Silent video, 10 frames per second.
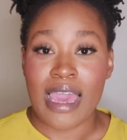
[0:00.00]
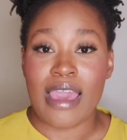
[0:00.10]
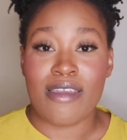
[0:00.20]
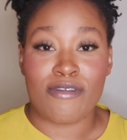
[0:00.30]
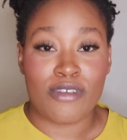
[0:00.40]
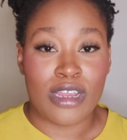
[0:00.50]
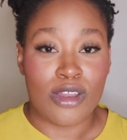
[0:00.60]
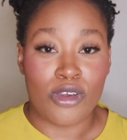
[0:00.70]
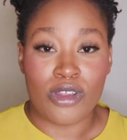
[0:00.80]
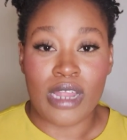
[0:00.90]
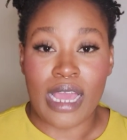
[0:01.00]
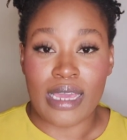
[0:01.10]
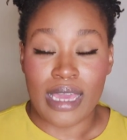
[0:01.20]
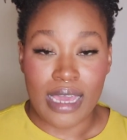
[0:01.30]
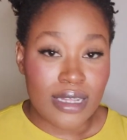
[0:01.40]
every loan I
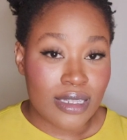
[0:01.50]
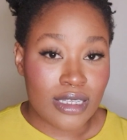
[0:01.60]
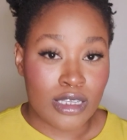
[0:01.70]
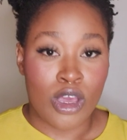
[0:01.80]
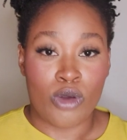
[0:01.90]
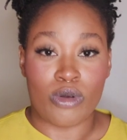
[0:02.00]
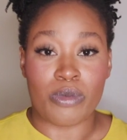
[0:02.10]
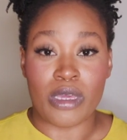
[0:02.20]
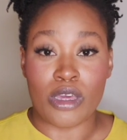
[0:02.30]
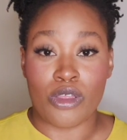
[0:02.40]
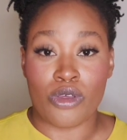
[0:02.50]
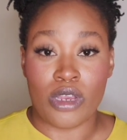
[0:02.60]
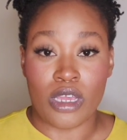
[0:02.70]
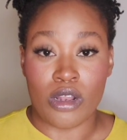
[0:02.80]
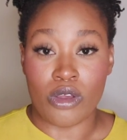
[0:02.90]
get will be a
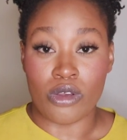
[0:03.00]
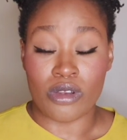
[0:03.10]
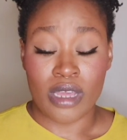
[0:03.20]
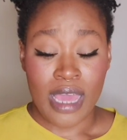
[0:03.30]
30-year loan.